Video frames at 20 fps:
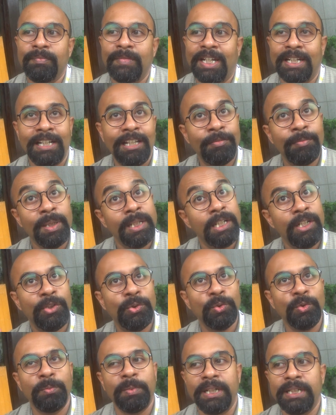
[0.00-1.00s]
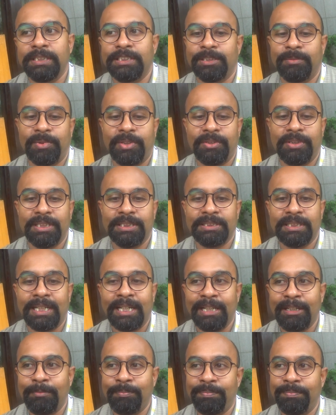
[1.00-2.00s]
and I've been in two minds about this.
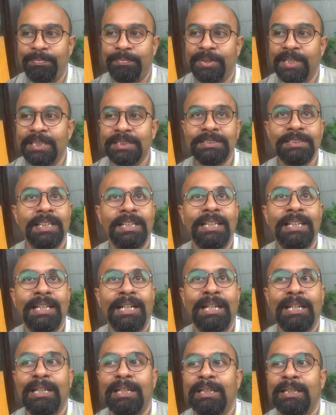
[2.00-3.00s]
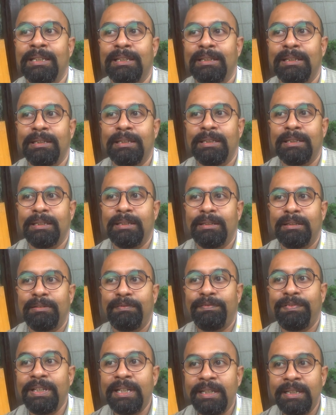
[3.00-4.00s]
I personally
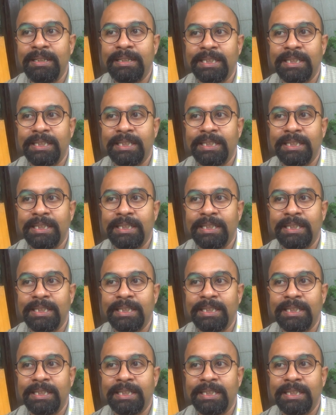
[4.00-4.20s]
feel